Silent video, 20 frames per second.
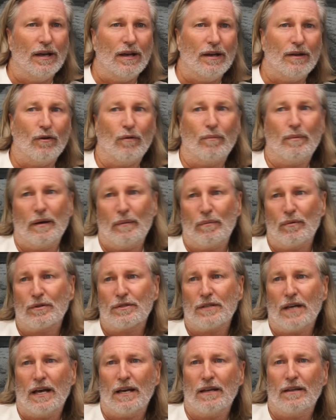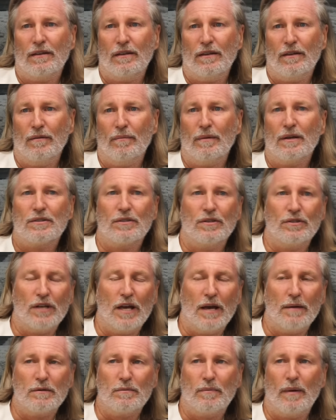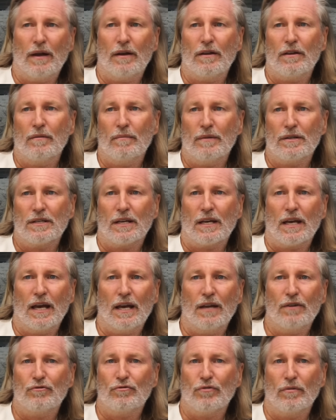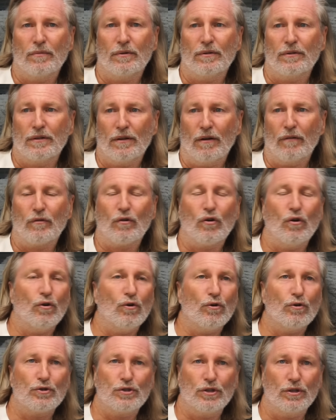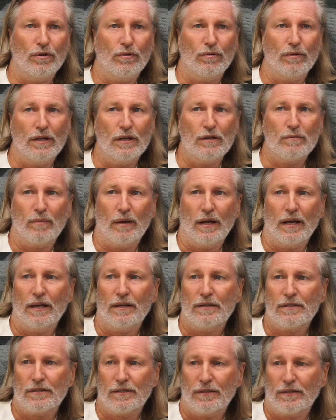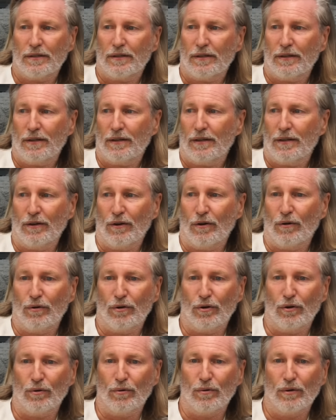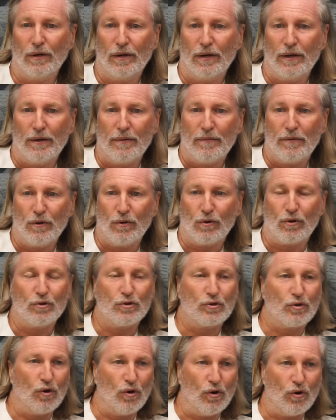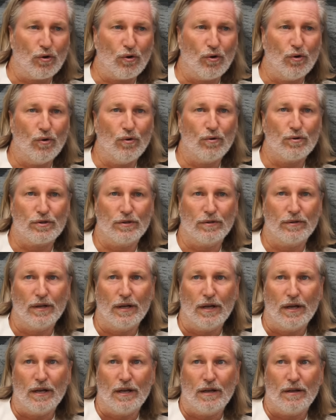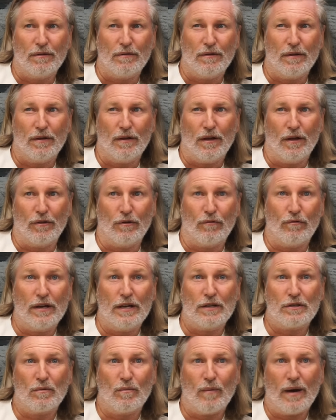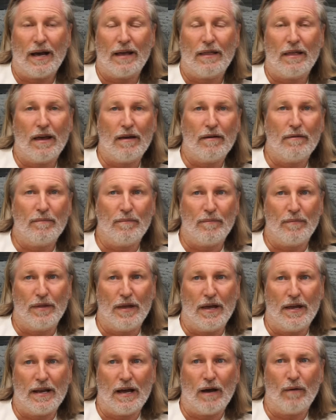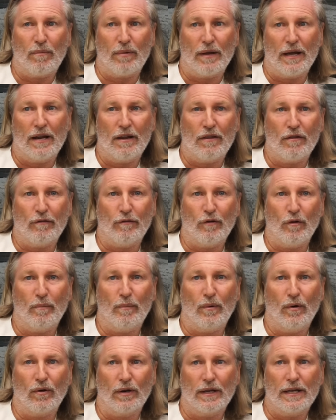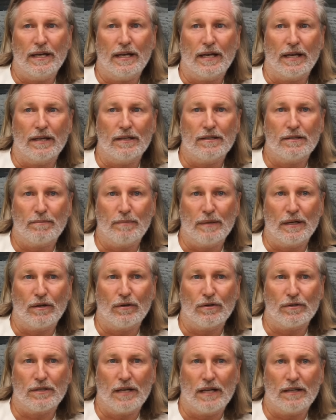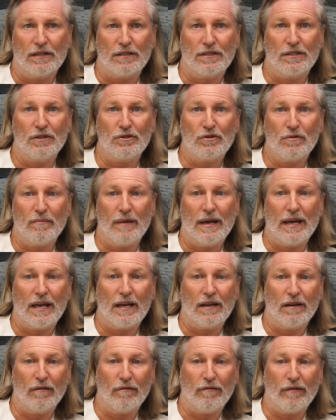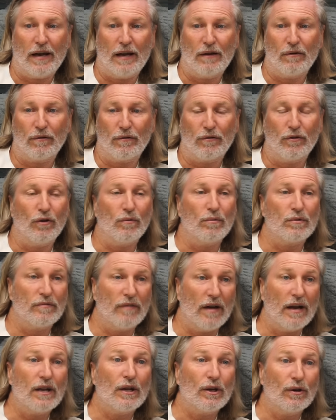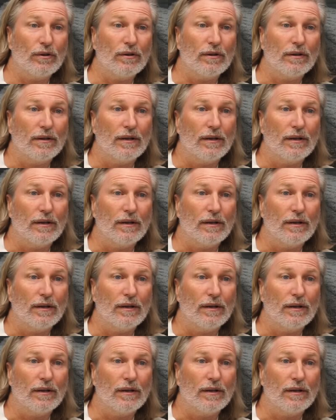You know, people say you miss a James Berry, you miss a Kane Drummond. Of course you do. These players, you know, who can score goals, and the reason why they're now playing in the Football League is because their decision making in the final third was very good.